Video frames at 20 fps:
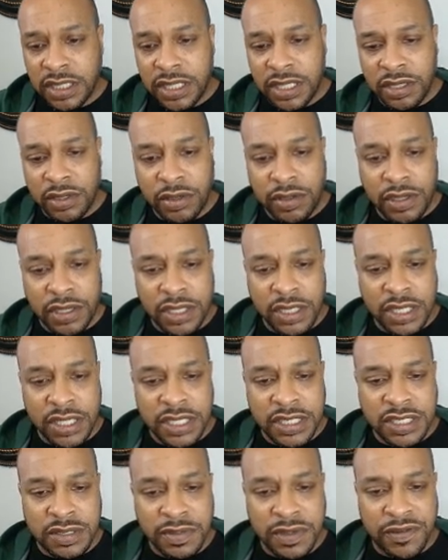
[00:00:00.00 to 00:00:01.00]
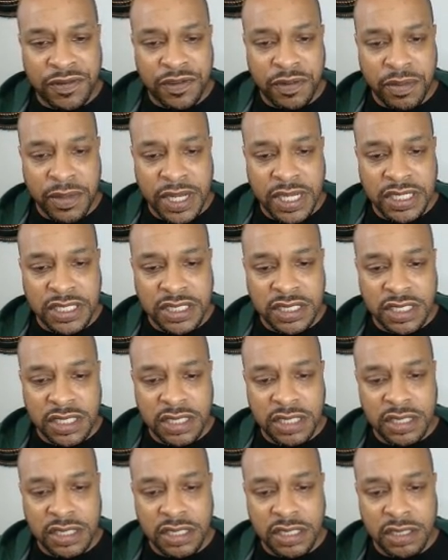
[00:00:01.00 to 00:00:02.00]
Get on, get some
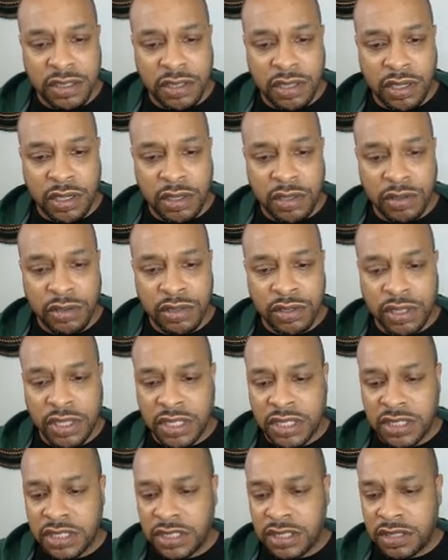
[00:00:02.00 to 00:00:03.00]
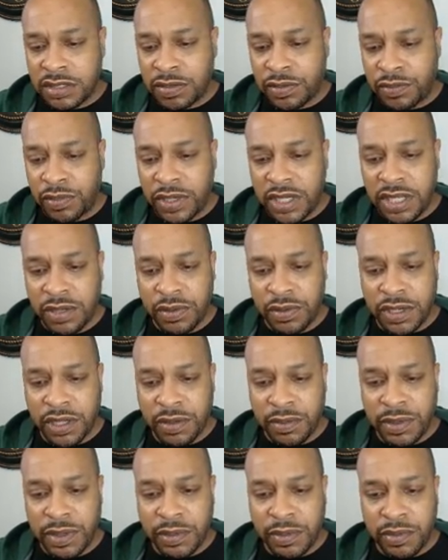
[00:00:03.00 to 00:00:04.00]
information. You know, you can just read what
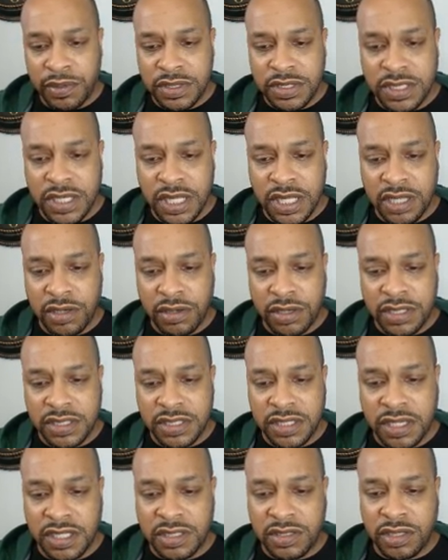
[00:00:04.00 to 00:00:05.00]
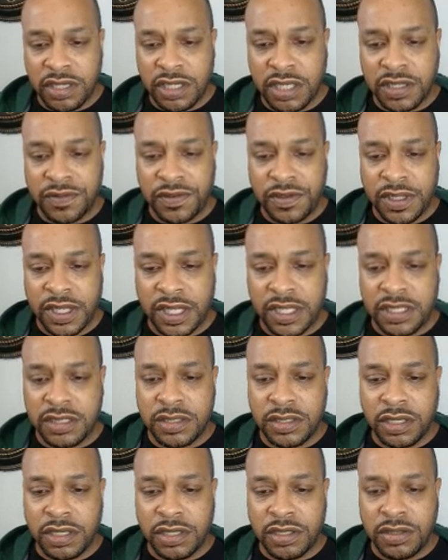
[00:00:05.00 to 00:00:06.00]
other people are saying. You don't necessarily talk. If you like
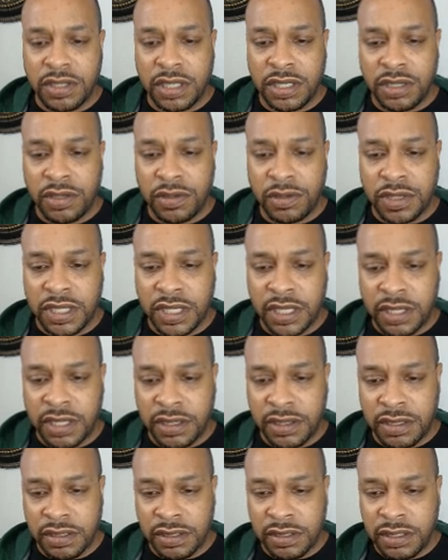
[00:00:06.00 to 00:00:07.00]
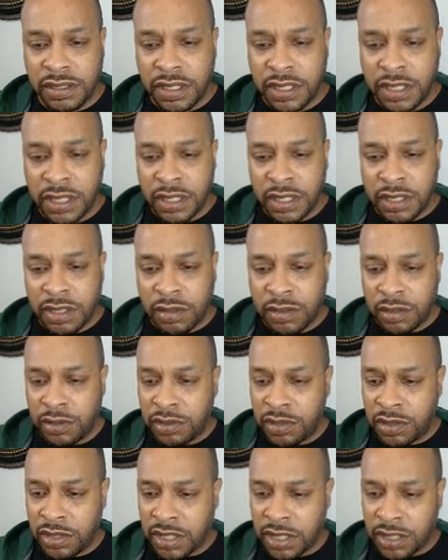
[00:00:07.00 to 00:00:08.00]
to talk, you can go in here and
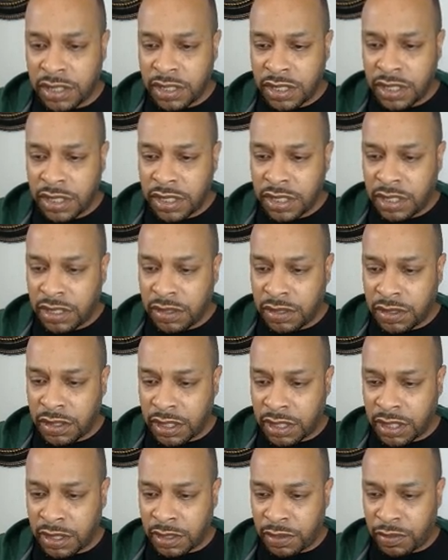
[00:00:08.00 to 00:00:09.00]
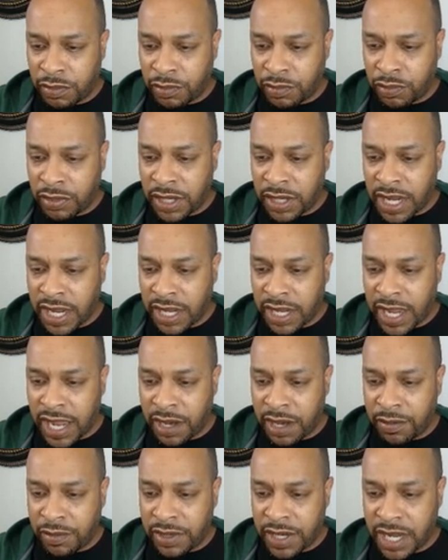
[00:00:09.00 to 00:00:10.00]
quote. You can
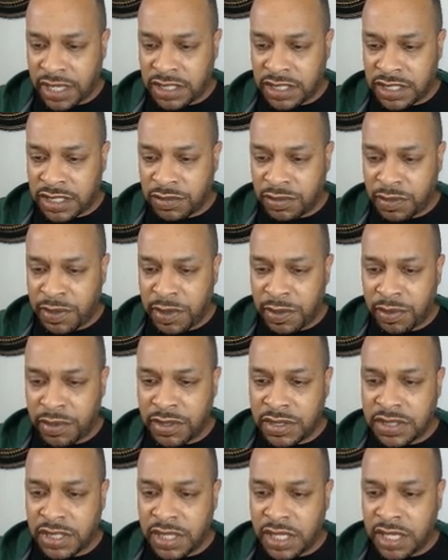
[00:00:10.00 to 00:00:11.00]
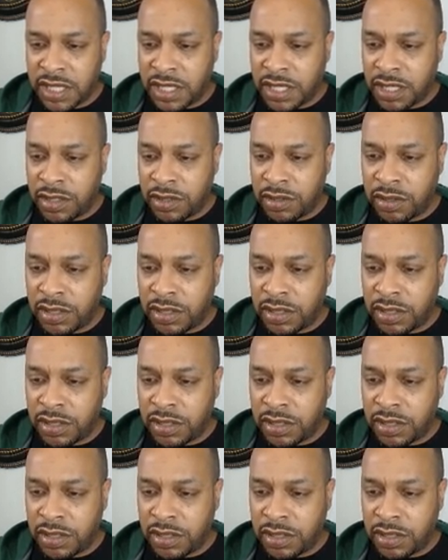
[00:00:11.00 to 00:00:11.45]
add reactions to what people are saying.